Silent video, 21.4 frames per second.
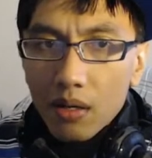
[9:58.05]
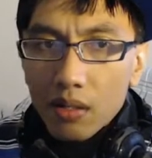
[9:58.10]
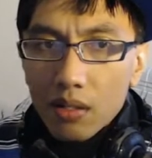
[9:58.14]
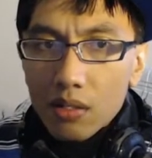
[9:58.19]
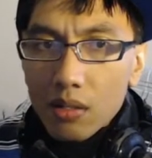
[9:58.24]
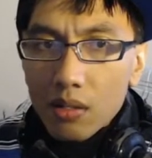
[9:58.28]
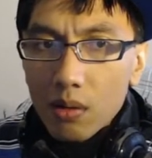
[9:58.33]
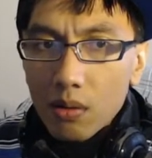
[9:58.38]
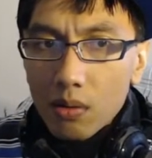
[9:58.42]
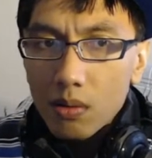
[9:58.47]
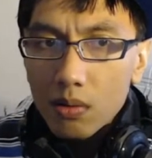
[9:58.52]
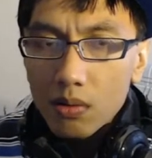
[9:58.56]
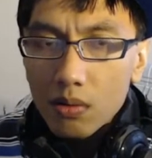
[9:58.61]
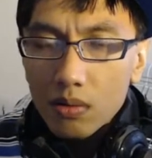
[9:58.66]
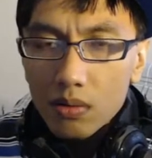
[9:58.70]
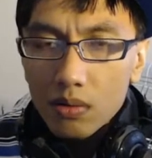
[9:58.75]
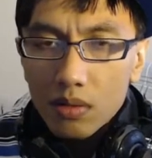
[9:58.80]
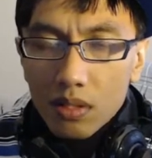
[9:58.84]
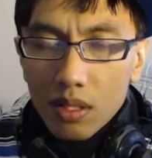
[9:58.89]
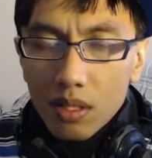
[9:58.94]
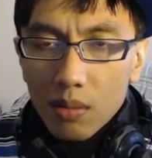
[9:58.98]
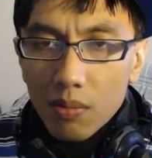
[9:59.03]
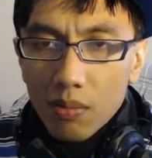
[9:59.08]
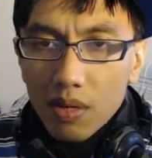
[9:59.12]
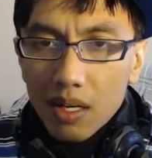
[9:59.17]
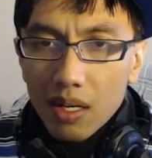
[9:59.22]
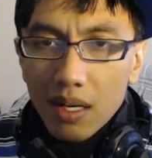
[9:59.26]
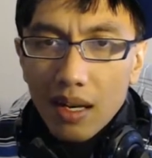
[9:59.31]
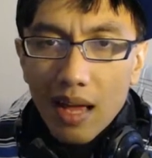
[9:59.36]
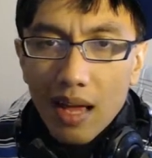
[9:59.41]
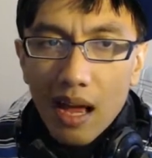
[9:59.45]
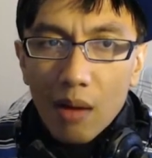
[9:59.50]
So but
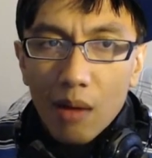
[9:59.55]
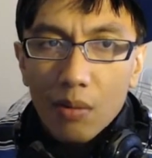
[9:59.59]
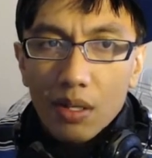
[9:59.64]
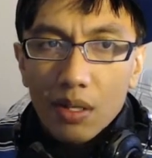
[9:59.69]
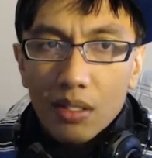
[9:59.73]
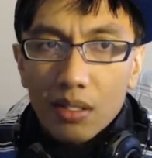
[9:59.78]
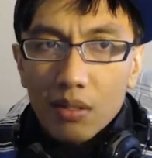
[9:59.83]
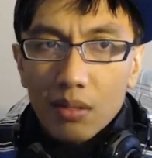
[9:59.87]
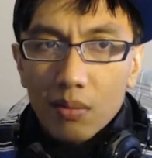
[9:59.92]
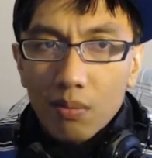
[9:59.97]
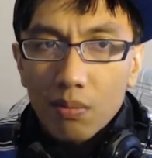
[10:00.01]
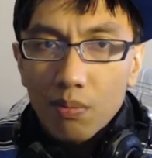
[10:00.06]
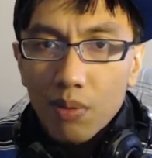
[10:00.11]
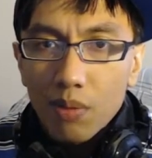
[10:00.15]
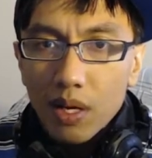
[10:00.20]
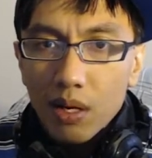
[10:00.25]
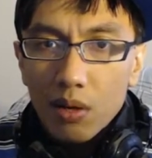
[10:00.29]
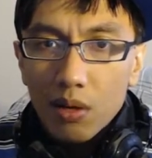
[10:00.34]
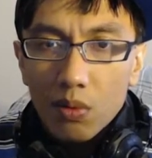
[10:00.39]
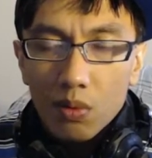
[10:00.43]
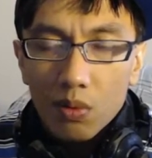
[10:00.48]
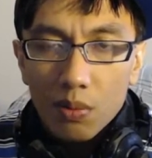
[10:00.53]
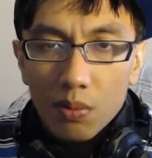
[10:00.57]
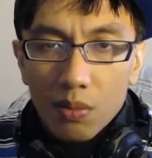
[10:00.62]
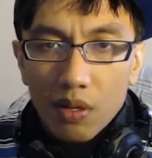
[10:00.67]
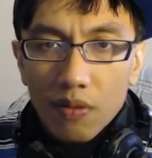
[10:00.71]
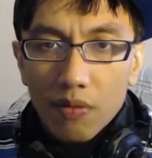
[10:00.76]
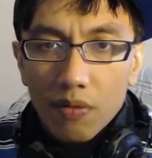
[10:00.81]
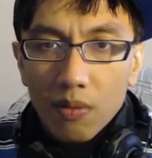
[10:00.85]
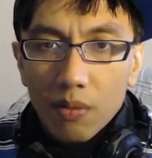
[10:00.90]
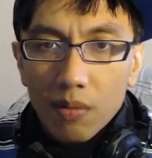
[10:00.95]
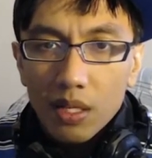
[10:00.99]
how much bigger would be
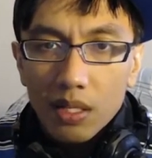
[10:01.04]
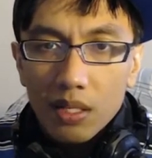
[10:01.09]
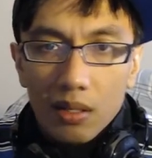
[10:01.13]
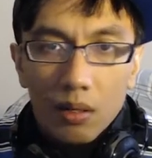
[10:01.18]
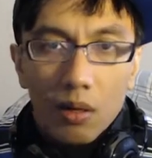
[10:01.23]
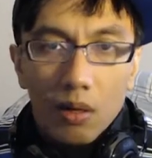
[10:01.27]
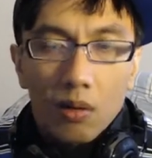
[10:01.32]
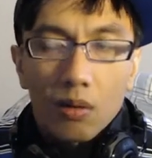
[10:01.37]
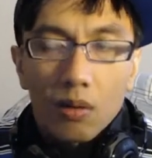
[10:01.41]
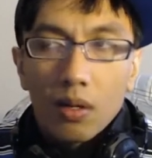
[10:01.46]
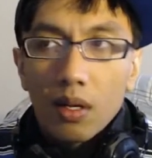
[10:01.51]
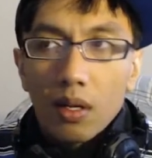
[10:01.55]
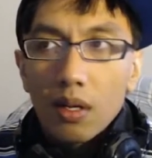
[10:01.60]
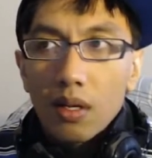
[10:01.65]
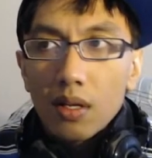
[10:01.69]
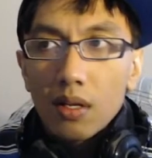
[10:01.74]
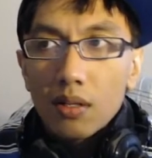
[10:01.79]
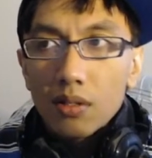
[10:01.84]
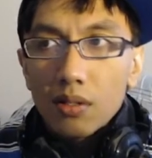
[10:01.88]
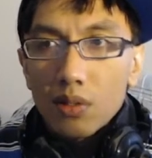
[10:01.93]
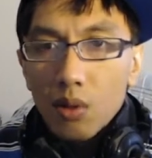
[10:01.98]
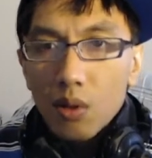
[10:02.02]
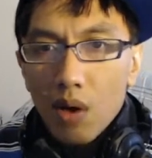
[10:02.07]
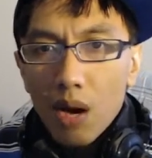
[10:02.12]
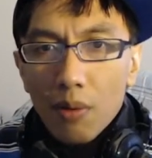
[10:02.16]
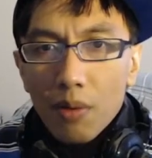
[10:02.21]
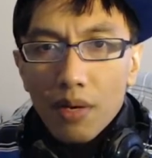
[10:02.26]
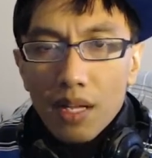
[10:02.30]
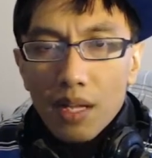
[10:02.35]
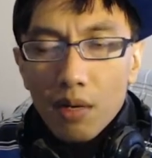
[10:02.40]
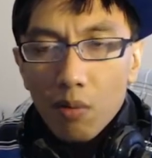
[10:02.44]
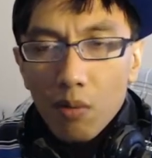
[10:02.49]
for me, you know? So I would
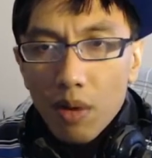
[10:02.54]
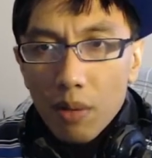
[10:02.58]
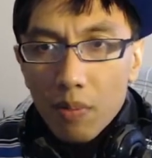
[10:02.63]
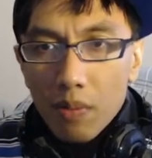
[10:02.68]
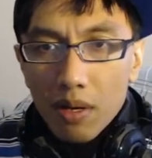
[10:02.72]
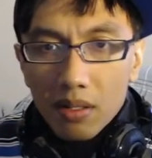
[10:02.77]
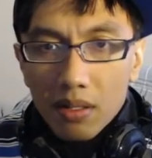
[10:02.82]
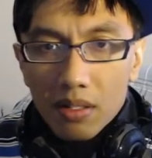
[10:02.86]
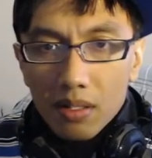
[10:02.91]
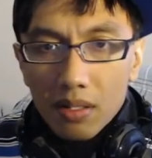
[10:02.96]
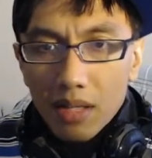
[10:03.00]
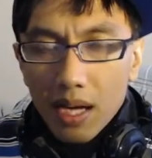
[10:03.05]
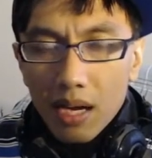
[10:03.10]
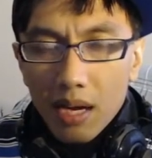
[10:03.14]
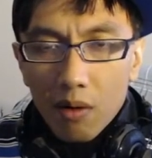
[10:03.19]
need a weight belt to kind of